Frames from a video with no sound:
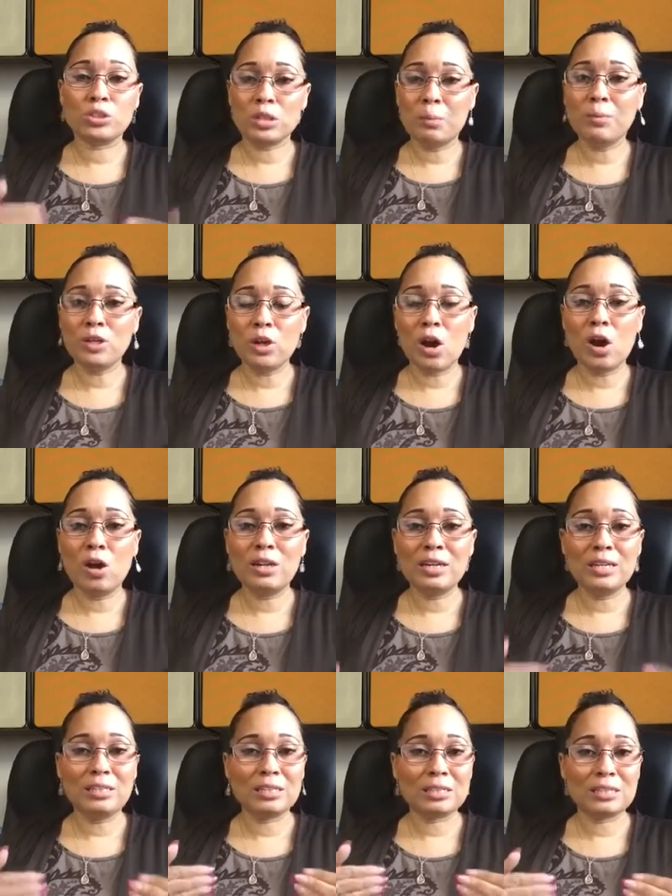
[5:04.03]
some of y'all
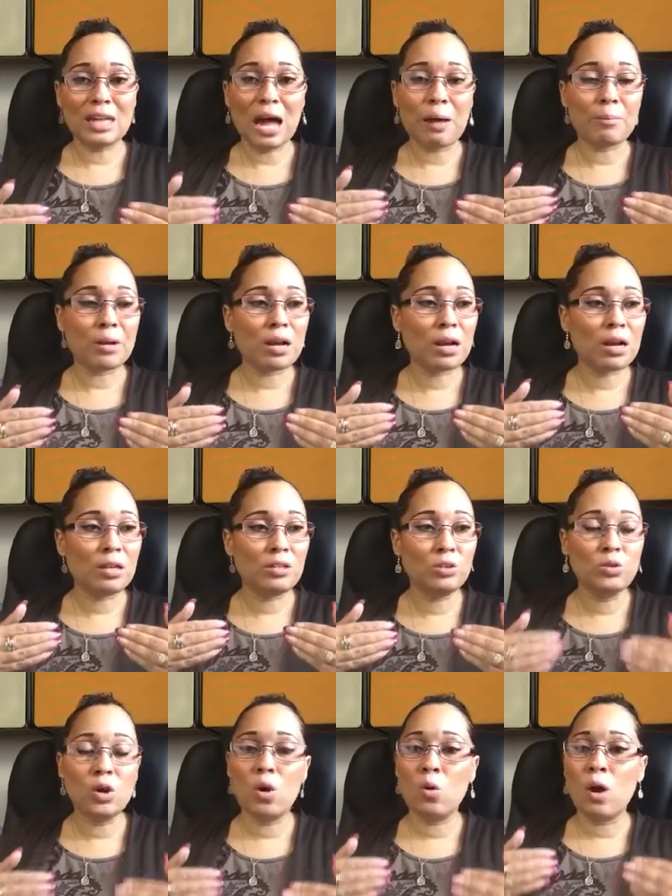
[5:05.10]
need to stop
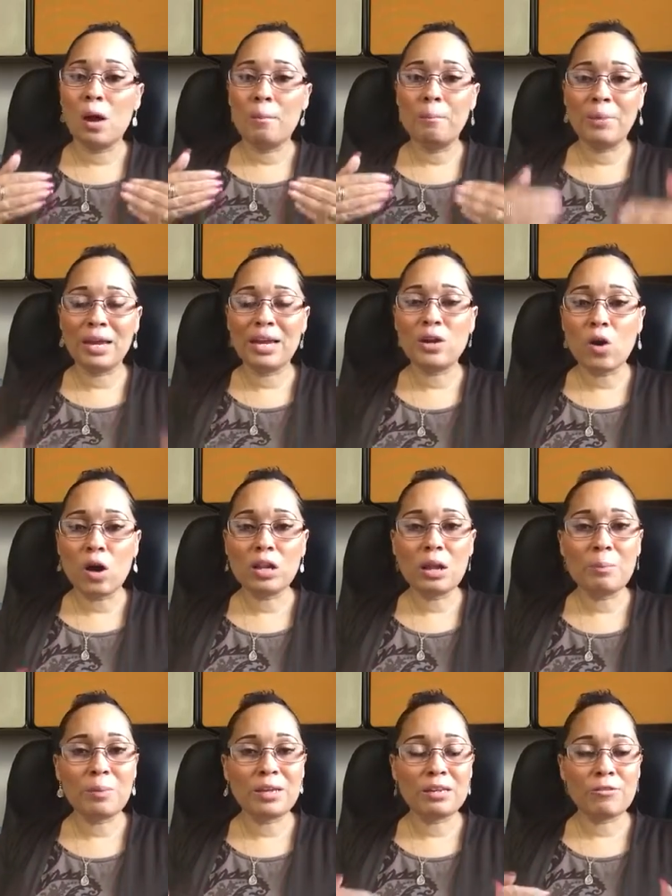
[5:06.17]
you know, being all
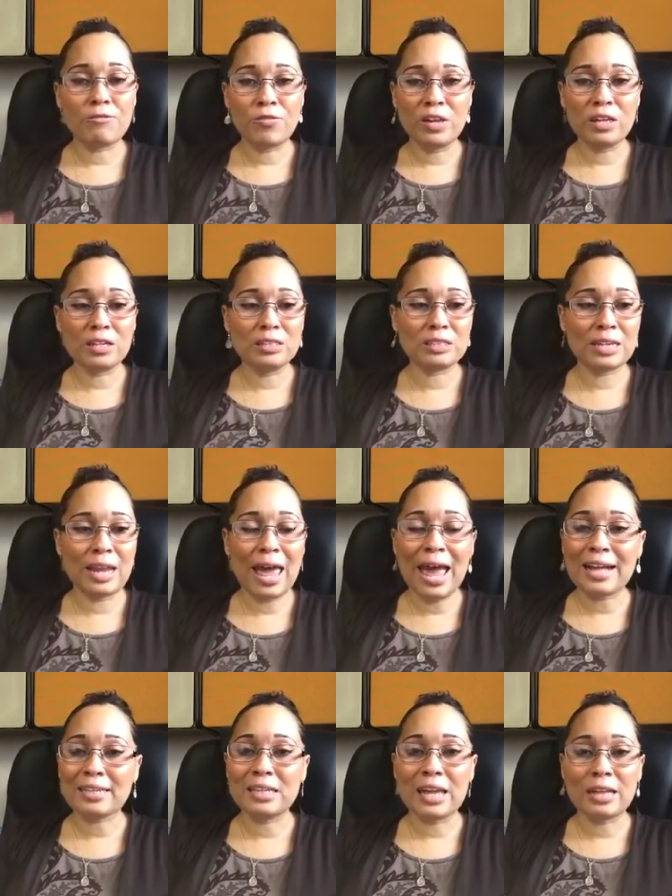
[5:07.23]
up in your feelings and
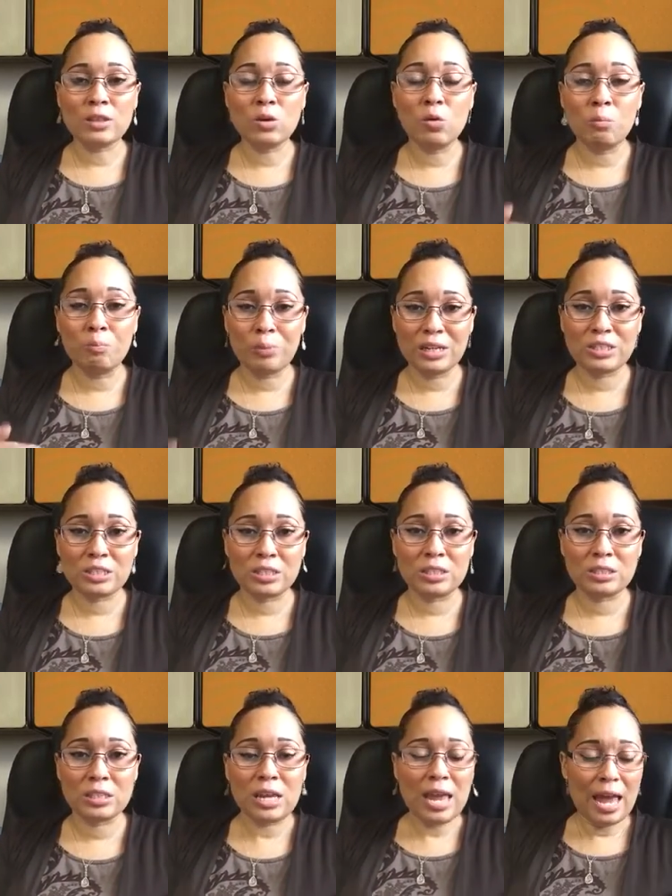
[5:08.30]
acting like little
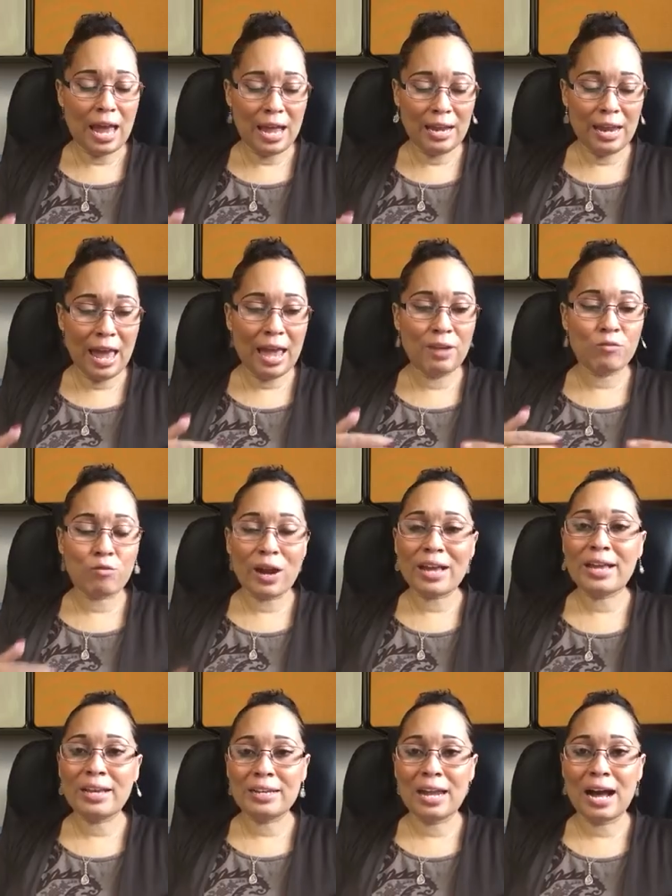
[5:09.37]
bitches and, and
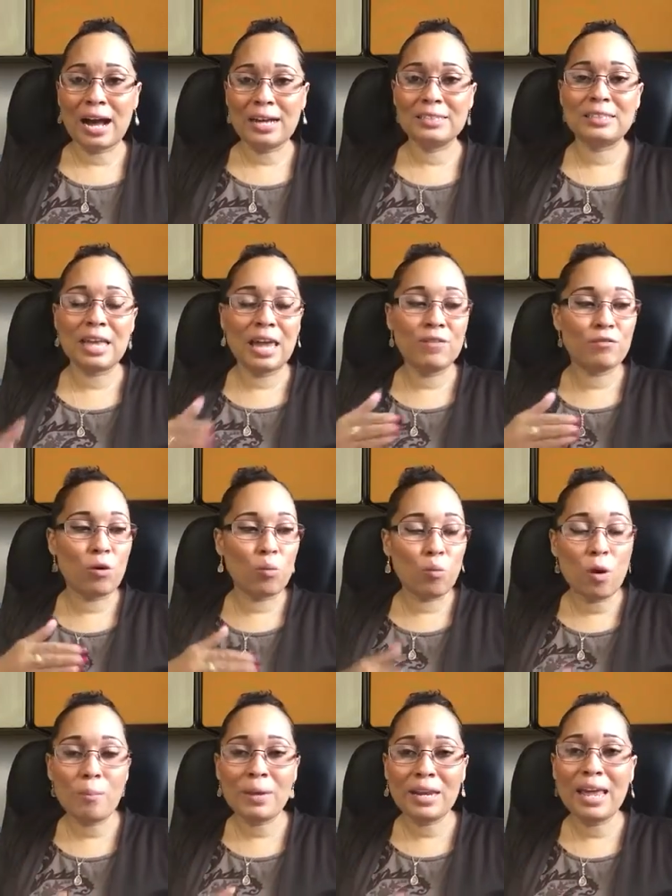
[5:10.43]
recognize that if a
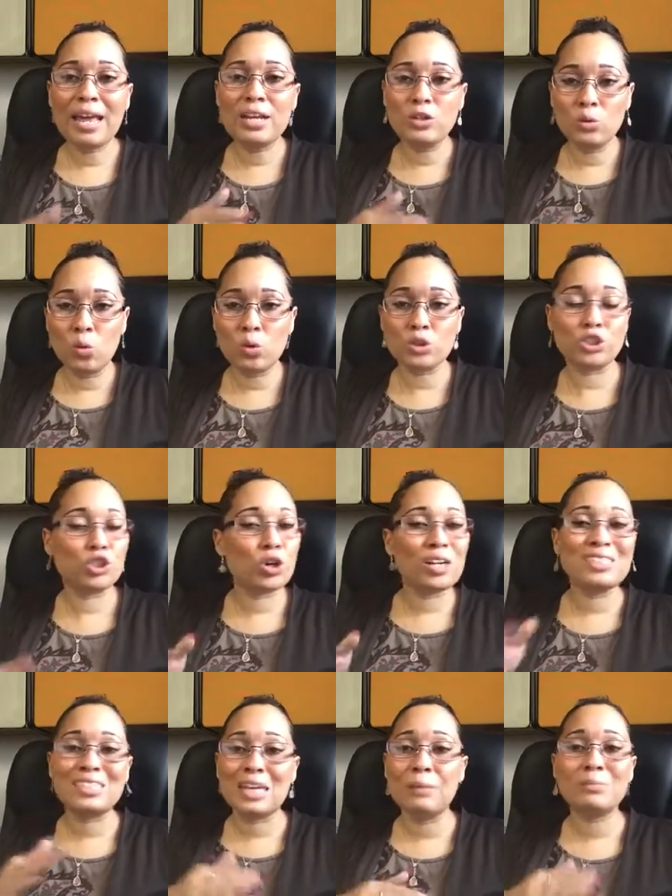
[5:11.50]
woman ignores your
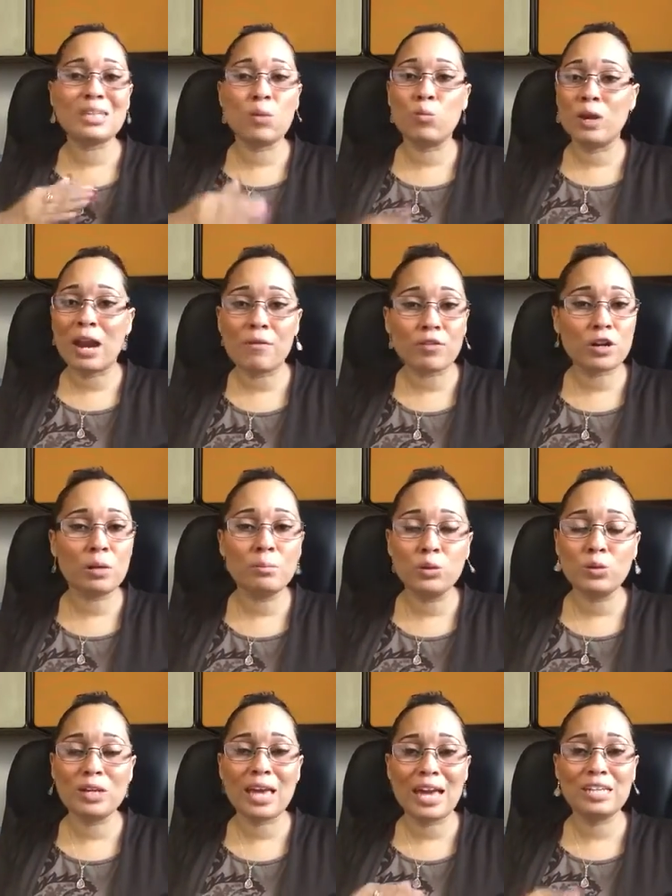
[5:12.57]
attempts at whatever
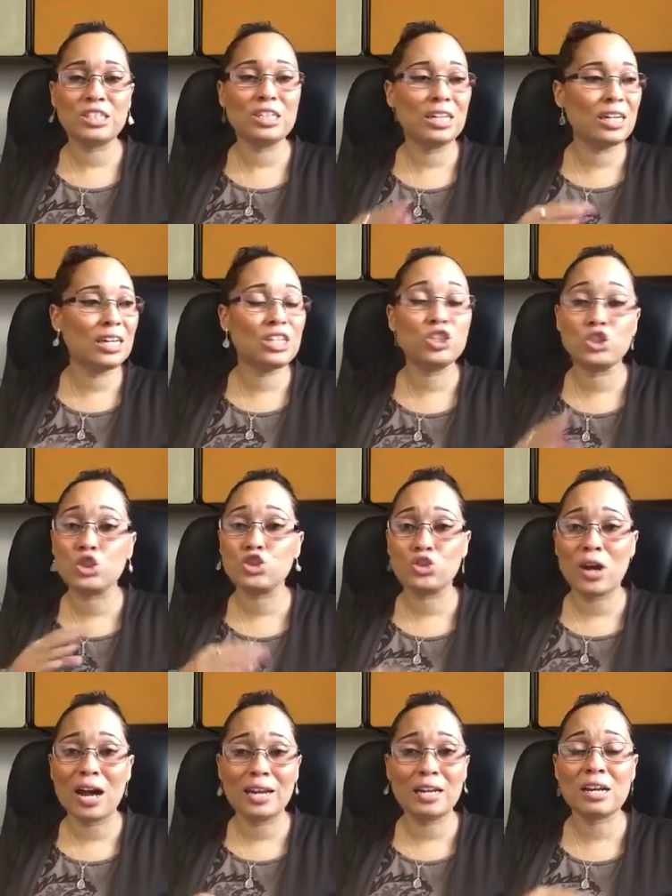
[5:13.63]
communication it is you're
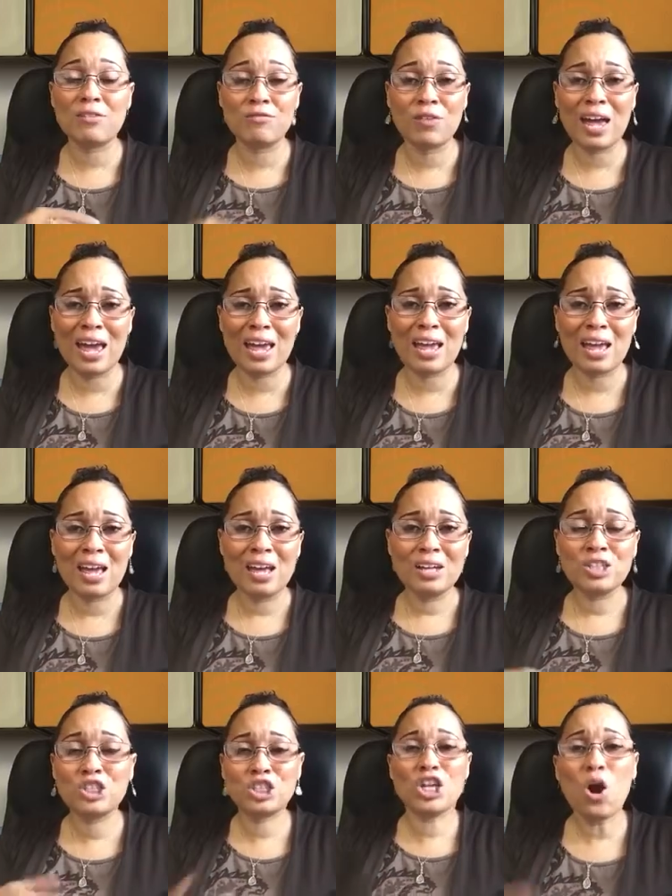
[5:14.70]
trying to convey,
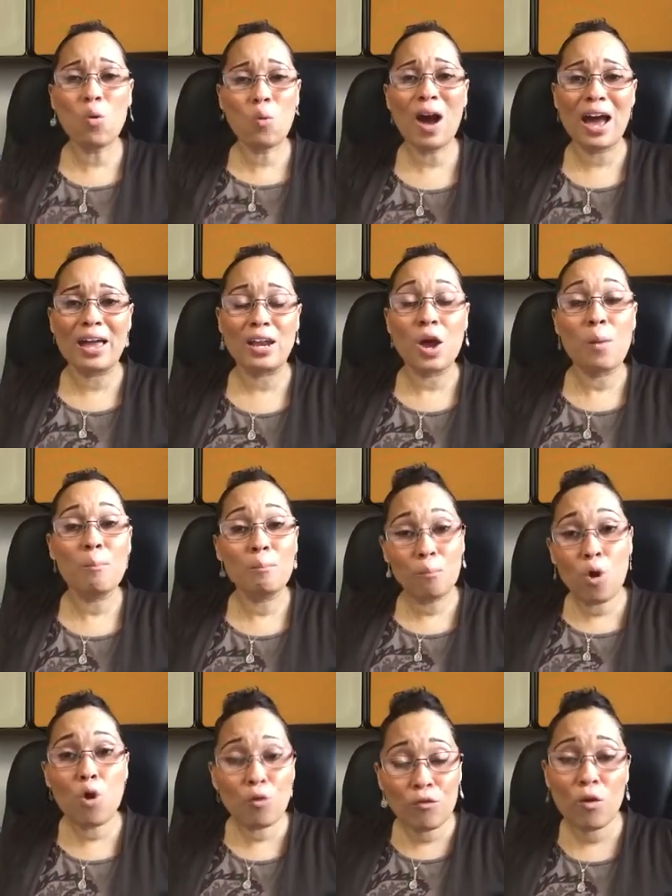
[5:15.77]
so what?
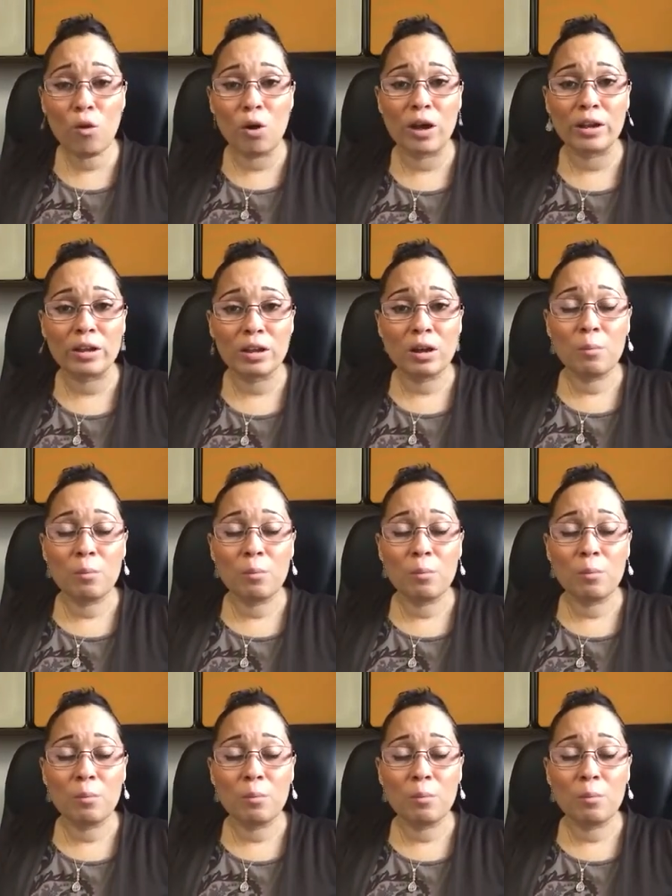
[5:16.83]
Move on